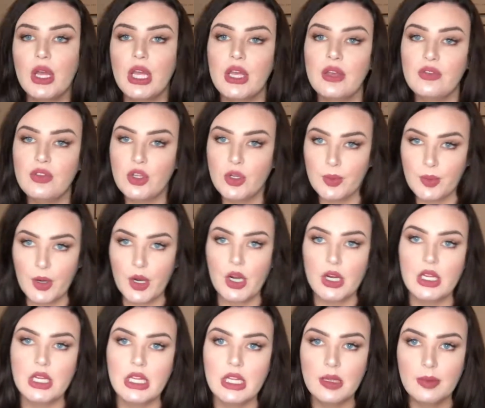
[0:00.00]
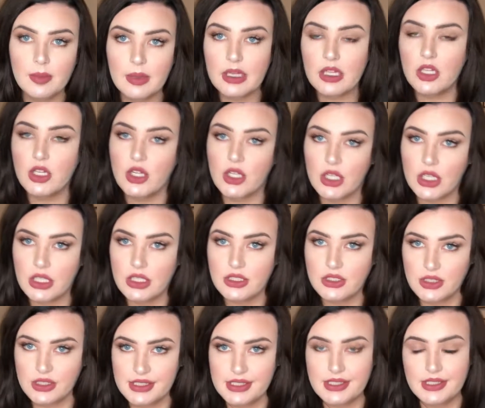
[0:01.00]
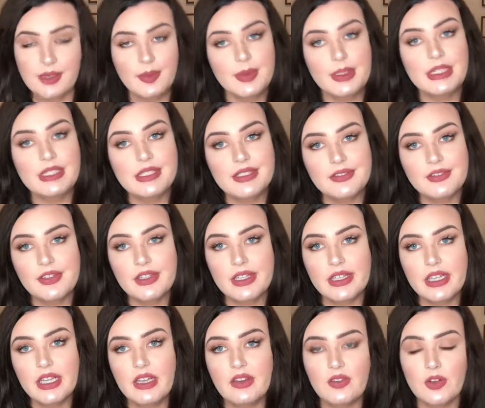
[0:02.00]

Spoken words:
If you're parting in the middle, you're going to do this a little bit differently.